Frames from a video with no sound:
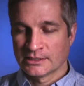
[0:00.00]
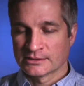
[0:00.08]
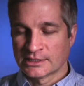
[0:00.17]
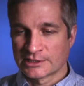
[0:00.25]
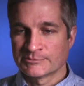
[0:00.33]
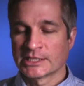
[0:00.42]
A
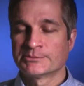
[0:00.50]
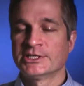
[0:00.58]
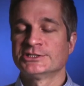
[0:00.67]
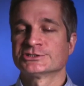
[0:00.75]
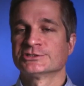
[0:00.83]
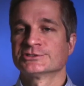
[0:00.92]
lot of my
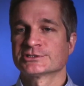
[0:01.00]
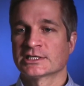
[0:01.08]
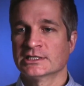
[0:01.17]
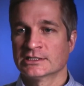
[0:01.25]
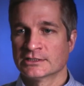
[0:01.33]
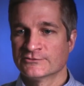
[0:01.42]
patients
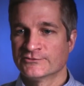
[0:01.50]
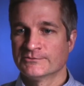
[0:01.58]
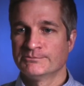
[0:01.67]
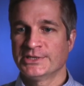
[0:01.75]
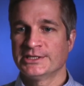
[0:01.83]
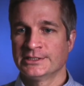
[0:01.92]
have
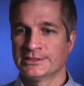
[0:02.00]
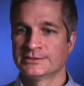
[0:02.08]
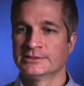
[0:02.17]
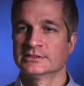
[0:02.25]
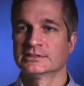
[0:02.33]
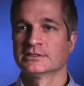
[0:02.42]

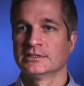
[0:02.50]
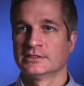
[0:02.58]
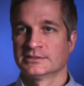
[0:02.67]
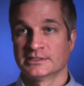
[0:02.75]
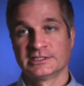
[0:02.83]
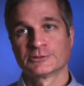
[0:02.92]
pain
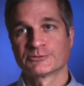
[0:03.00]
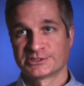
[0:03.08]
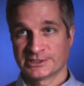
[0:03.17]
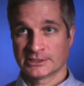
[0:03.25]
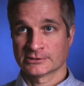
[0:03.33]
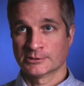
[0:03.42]
in a
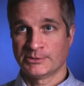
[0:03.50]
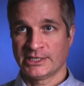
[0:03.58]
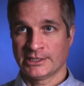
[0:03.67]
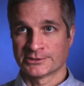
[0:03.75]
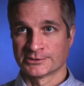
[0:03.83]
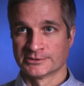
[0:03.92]
radicular
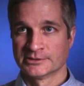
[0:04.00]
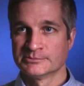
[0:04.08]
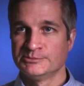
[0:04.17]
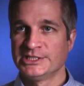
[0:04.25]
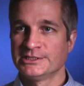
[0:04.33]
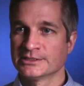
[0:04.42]
pattern,
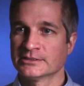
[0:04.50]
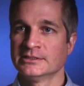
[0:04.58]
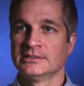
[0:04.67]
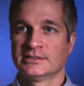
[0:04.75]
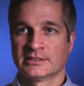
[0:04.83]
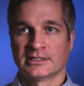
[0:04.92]
meaning
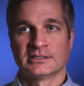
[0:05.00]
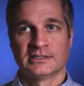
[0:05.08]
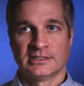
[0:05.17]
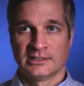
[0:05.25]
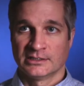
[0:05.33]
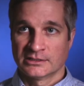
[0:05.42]

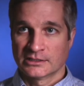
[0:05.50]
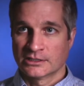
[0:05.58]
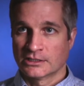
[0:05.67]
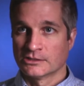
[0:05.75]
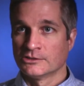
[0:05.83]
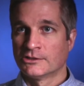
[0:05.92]

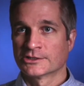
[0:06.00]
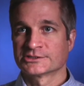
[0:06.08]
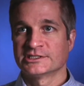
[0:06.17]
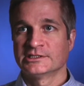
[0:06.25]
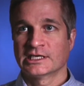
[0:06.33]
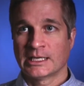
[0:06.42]
along
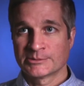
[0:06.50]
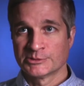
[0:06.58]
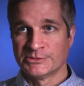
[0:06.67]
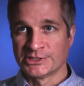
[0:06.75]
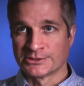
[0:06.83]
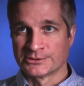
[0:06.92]
the
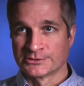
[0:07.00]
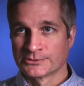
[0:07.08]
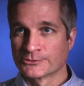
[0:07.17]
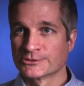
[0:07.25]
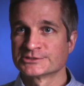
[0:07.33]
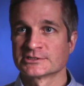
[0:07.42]
abdomen
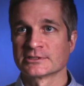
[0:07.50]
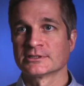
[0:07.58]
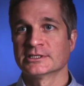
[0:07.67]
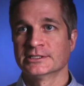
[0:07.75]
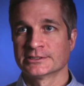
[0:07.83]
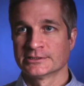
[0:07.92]
or into the
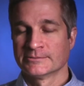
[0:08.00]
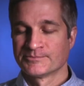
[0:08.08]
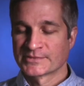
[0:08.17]
leg.